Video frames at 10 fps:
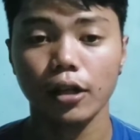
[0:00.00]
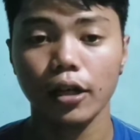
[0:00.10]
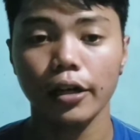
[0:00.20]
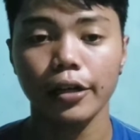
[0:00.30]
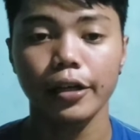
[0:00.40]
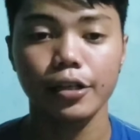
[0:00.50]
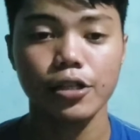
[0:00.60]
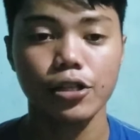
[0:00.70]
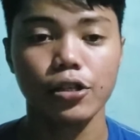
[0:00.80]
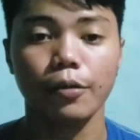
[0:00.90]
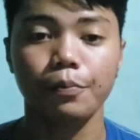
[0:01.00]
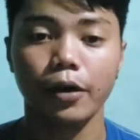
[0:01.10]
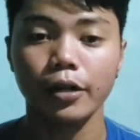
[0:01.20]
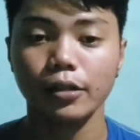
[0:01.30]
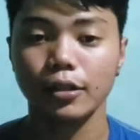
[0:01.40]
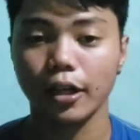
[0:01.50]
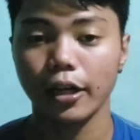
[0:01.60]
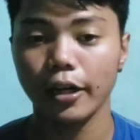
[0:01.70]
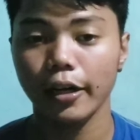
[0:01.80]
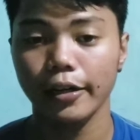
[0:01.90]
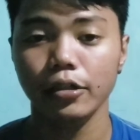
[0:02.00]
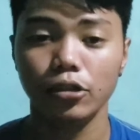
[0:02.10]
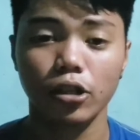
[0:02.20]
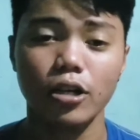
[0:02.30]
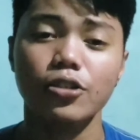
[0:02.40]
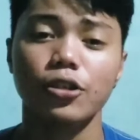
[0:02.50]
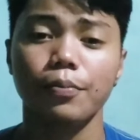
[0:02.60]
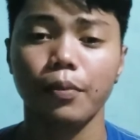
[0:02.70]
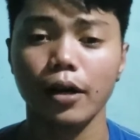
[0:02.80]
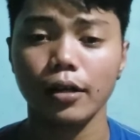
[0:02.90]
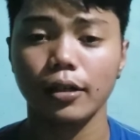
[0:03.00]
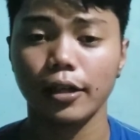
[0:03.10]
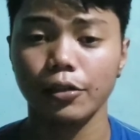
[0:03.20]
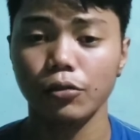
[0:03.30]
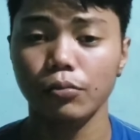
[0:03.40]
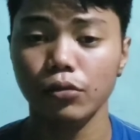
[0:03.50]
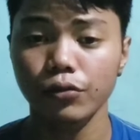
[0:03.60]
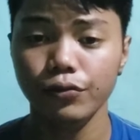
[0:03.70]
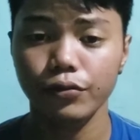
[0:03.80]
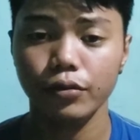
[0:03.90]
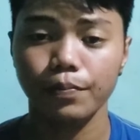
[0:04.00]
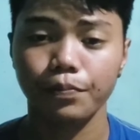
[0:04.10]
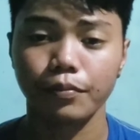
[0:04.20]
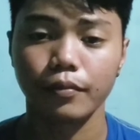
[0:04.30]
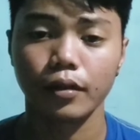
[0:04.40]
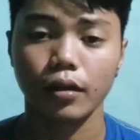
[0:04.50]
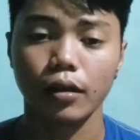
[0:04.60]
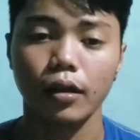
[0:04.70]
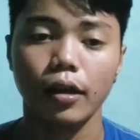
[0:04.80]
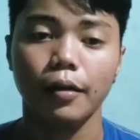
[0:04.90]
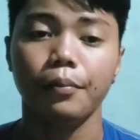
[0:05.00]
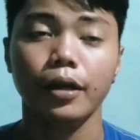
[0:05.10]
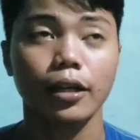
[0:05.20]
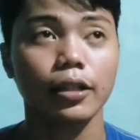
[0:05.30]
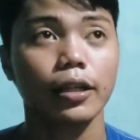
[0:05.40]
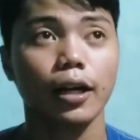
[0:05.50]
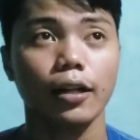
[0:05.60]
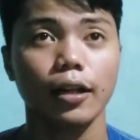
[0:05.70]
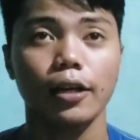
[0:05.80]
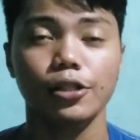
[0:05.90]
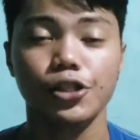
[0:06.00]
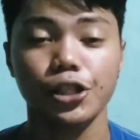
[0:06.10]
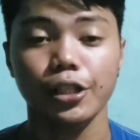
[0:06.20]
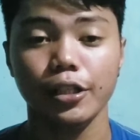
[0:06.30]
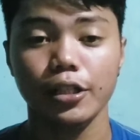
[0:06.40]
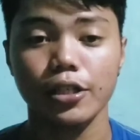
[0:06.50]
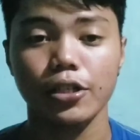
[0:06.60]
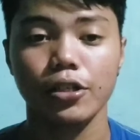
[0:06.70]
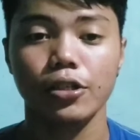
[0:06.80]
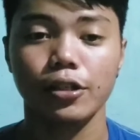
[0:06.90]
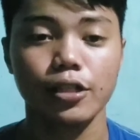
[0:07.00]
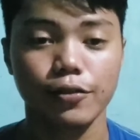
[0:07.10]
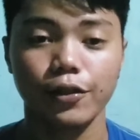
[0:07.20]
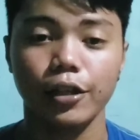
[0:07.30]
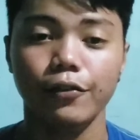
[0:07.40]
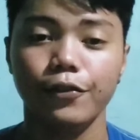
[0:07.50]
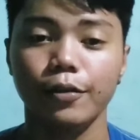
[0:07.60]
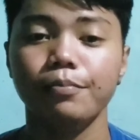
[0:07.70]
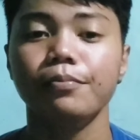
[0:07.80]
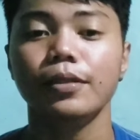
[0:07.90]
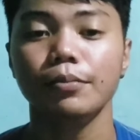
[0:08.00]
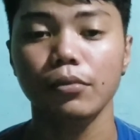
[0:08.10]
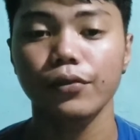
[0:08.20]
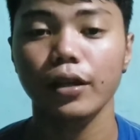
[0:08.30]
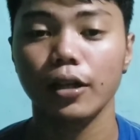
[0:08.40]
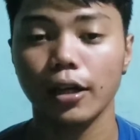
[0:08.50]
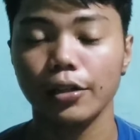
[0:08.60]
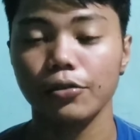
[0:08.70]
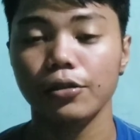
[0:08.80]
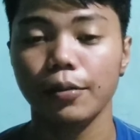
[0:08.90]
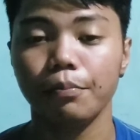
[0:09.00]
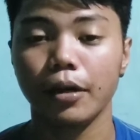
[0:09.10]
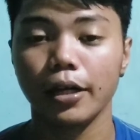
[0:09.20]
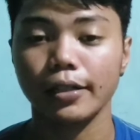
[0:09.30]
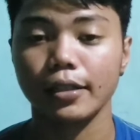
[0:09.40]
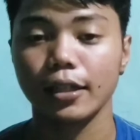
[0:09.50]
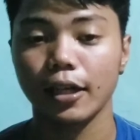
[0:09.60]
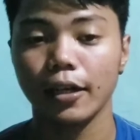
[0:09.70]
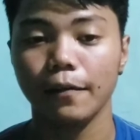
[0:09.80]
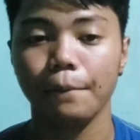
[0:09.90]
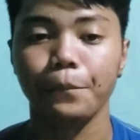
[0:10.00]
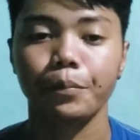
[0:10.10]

car hits a parked car and causes the parked car to move, mechanical energy is transferred from the moving car to the parked car.